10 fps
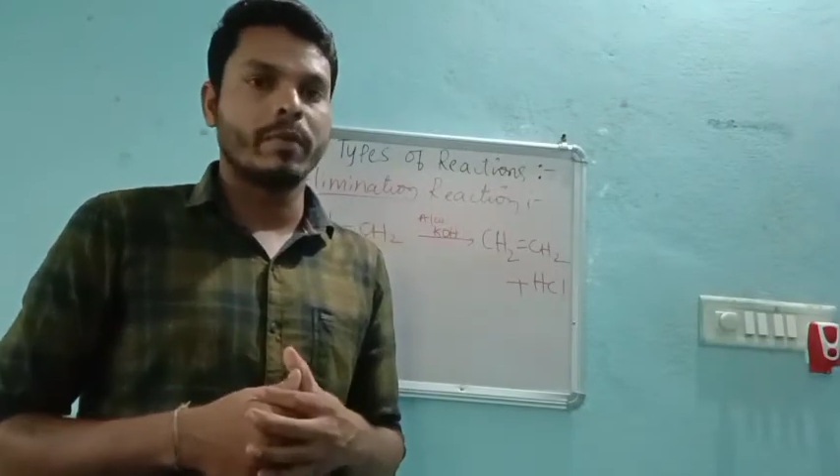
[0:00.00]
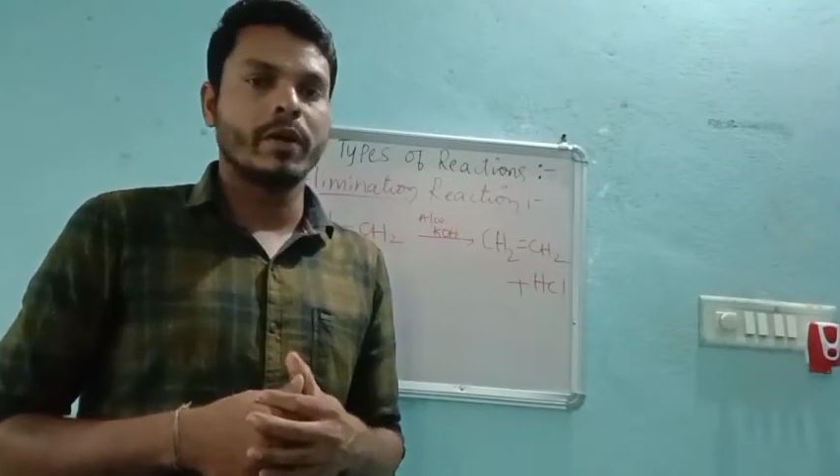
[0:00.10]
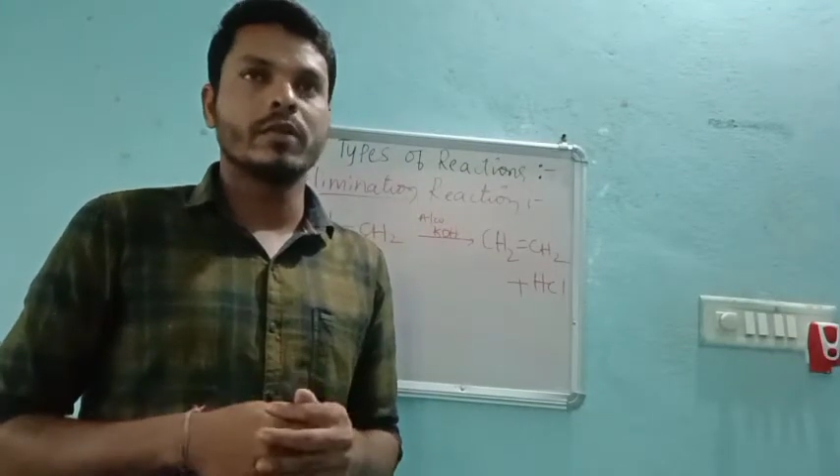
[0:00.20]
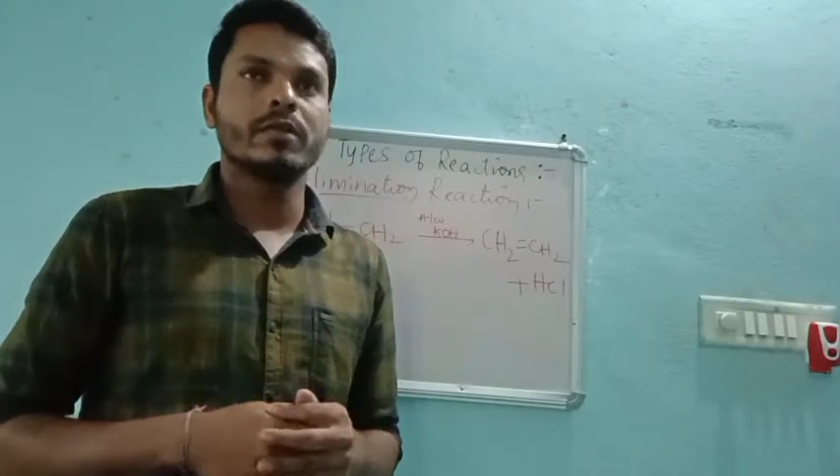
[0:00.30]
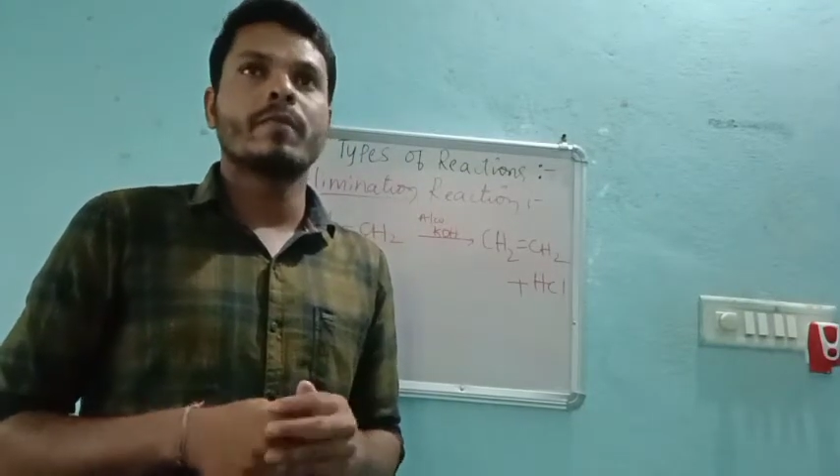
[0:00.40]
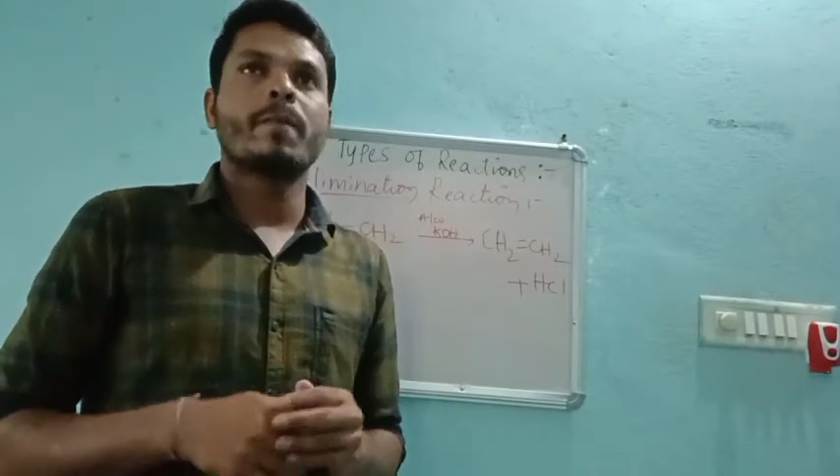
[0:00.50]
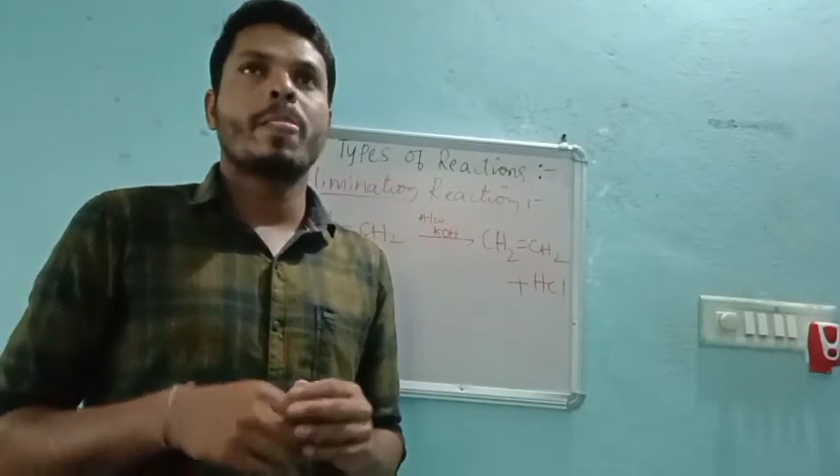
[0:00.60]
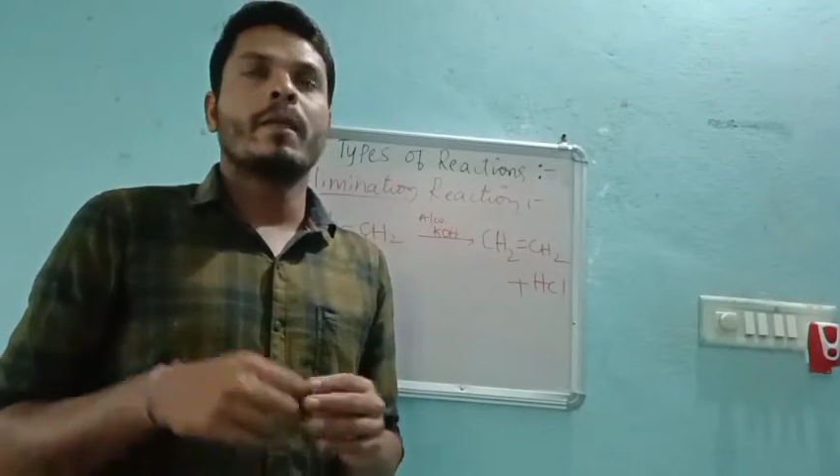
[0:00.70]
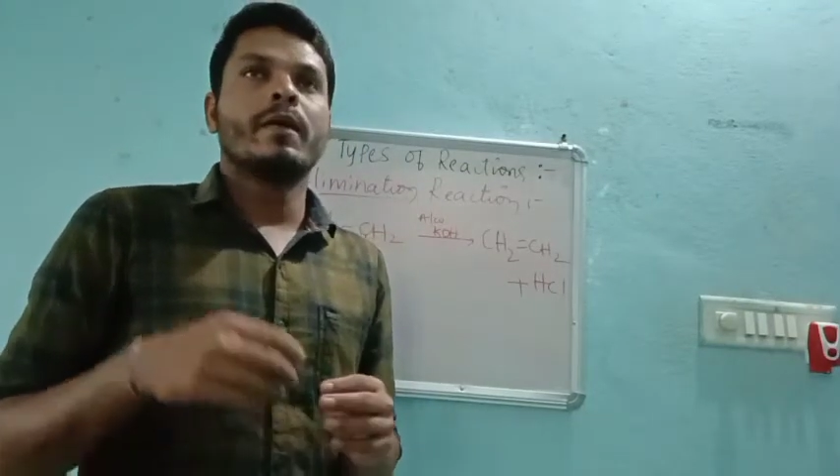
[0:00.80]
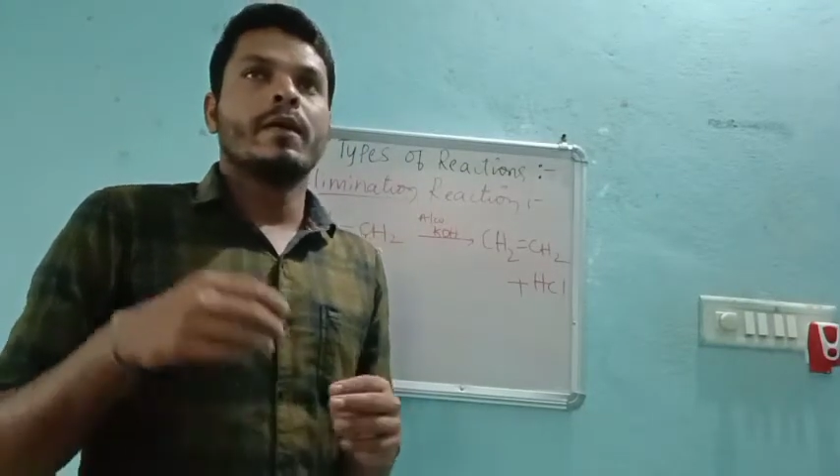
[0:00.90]
Because
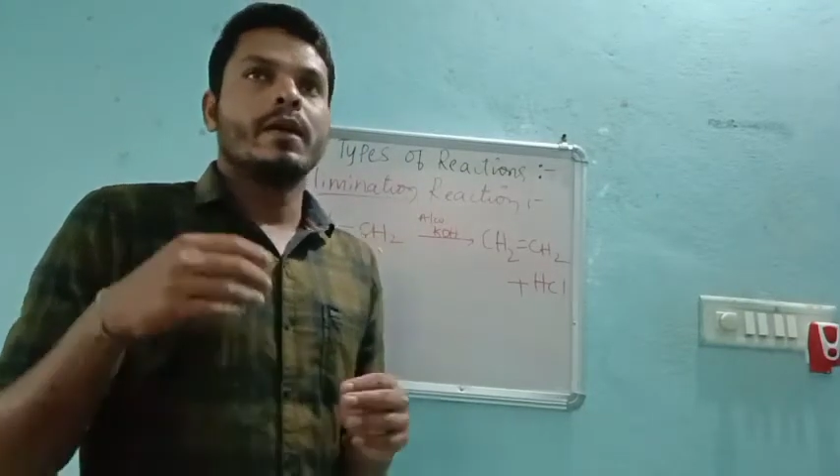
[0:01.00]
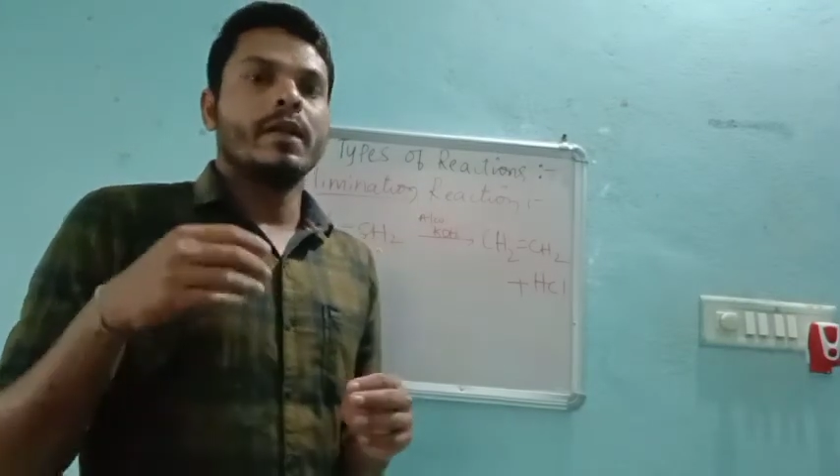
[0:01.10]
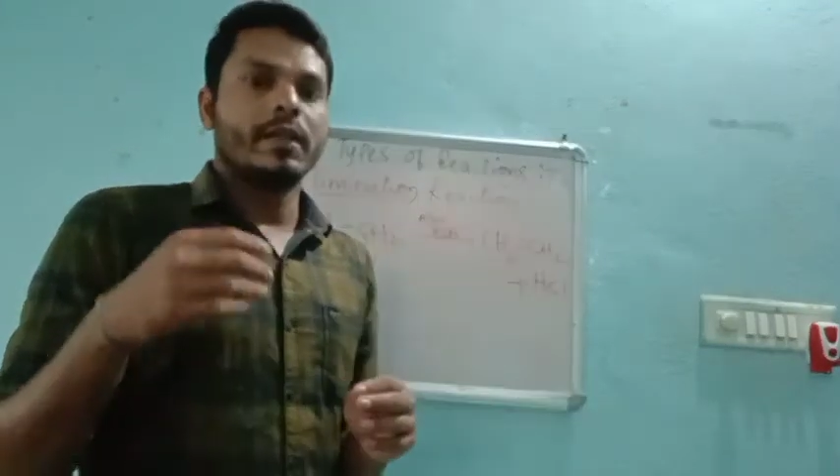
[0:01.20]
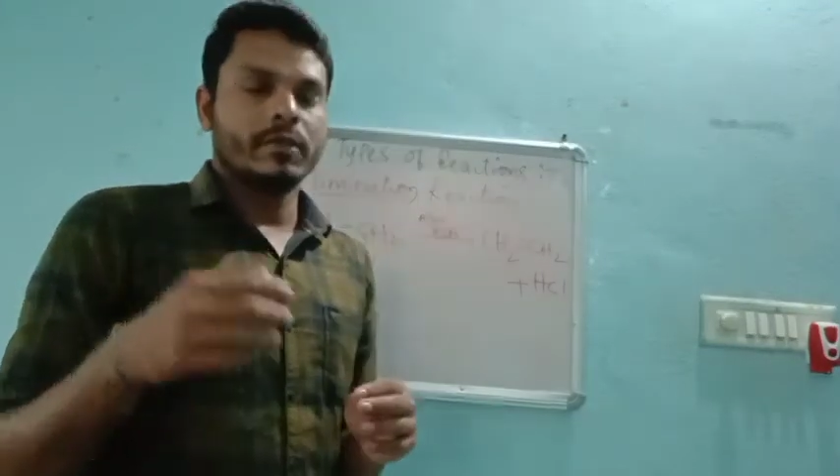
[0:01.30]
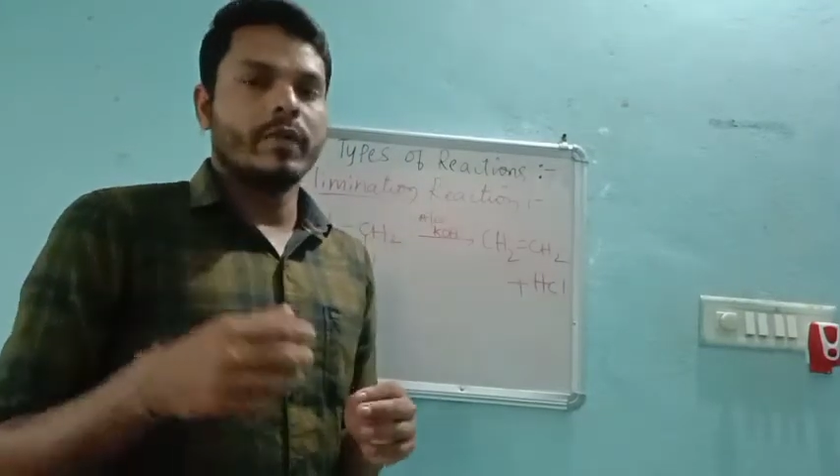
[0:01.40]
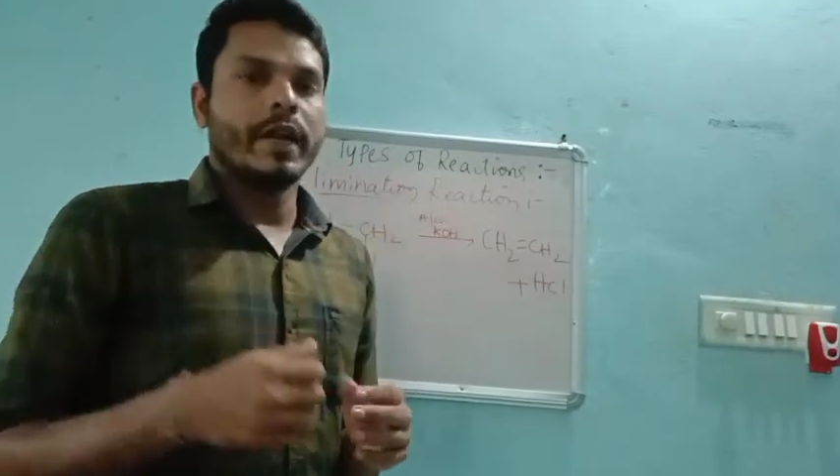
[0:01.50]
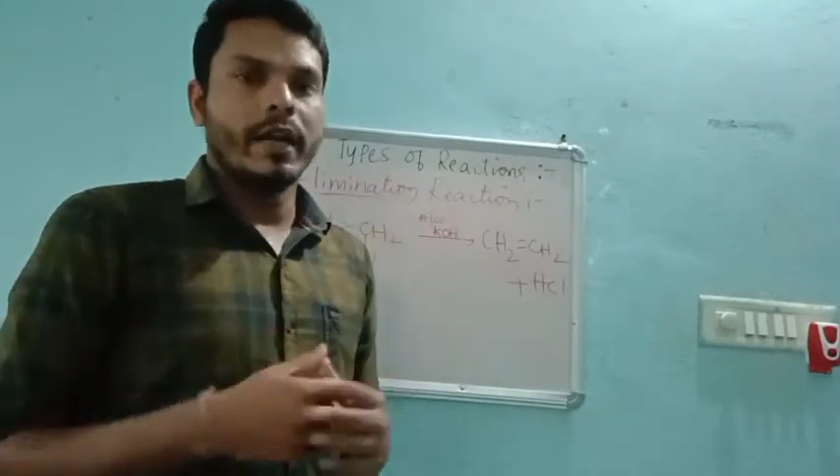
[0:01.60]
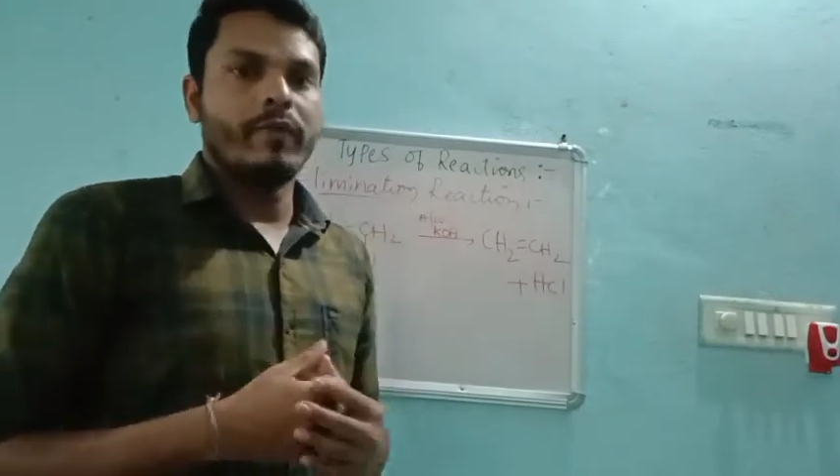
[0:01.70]
it is very